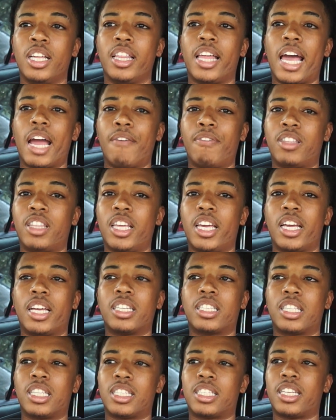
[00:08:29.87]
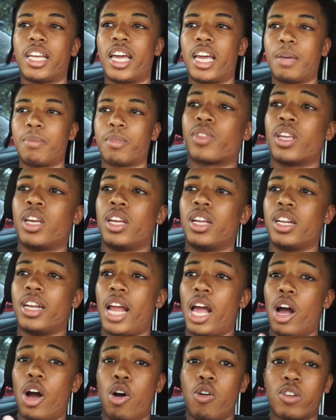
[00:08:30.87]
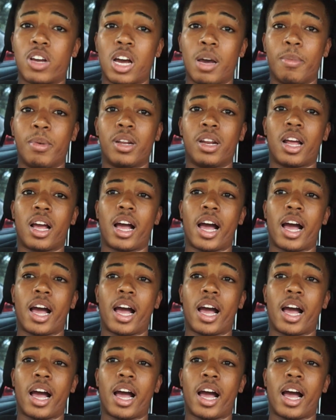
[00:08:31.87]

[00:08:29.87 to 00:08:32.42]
Everything is the same. Now, homecoming,